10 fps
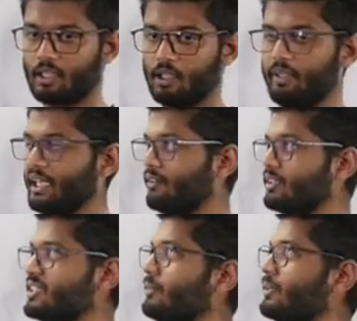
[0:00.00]
Now, in our
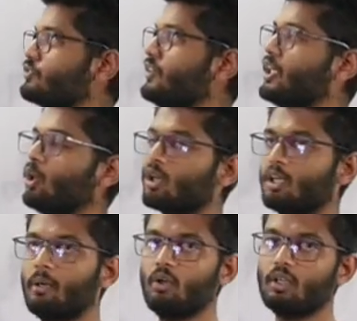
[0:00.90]
syllabus, we talk
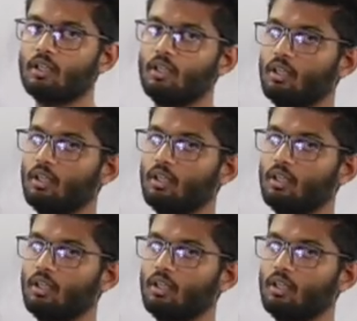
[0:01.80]
about,